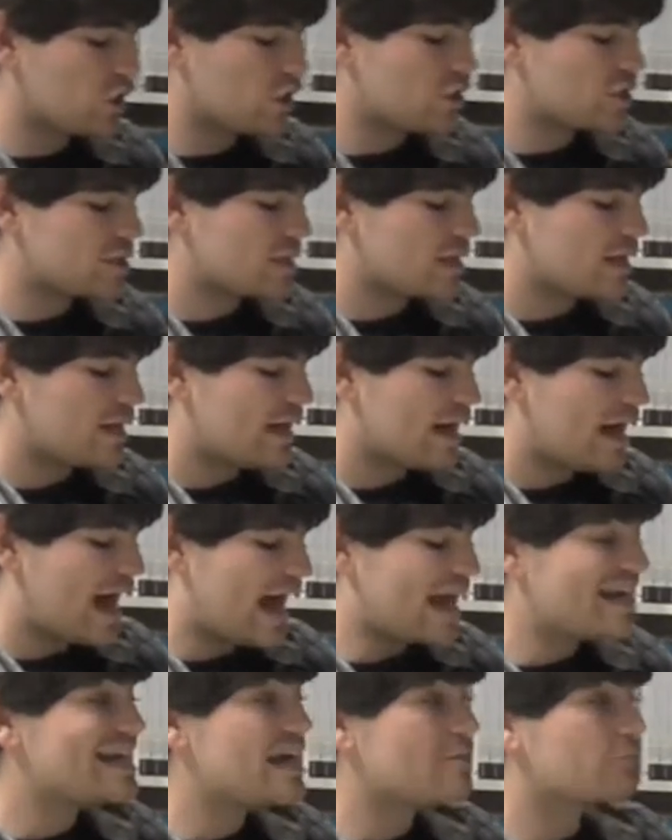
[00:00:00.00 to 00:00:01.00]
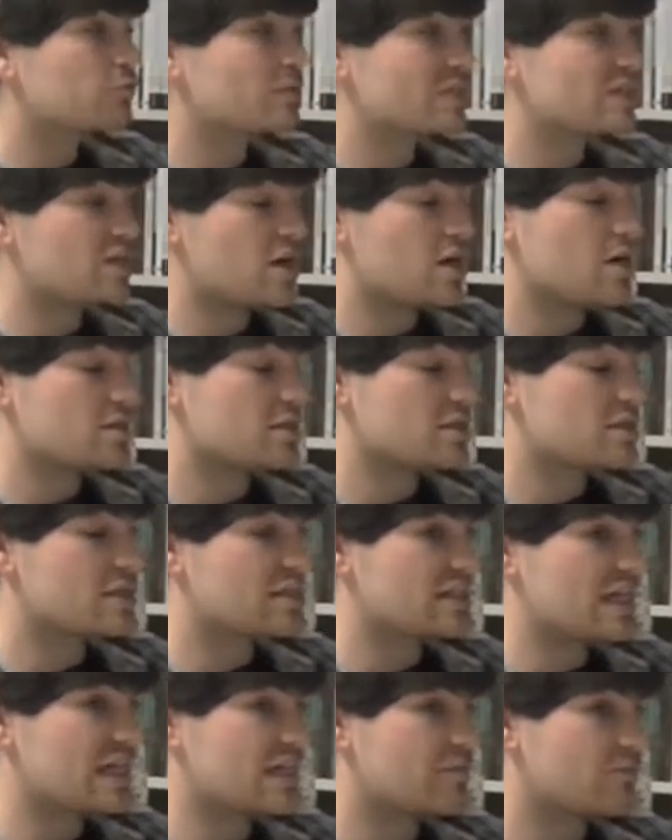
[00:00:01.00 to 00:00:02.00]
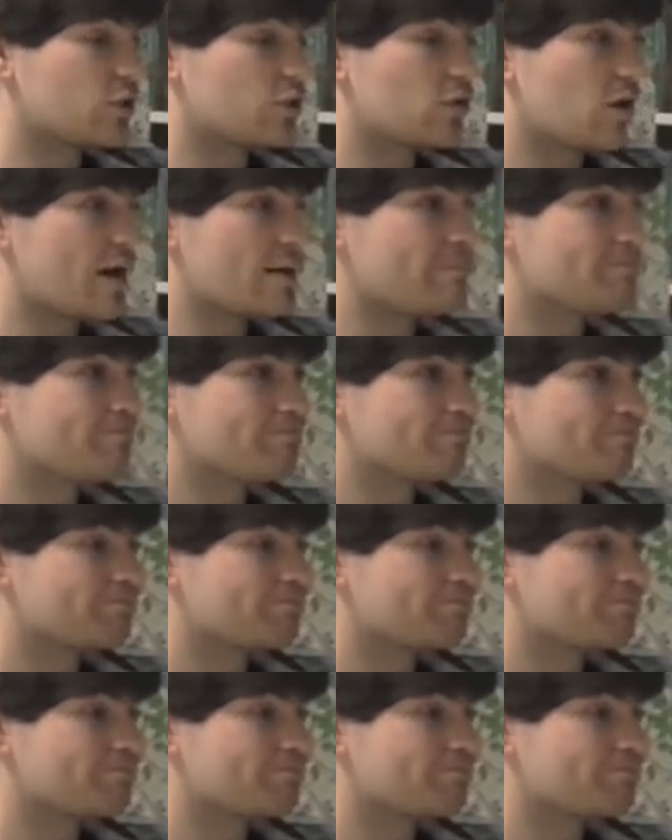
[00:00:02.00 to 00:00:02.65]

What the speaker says: good, and never return to the scene of a crime.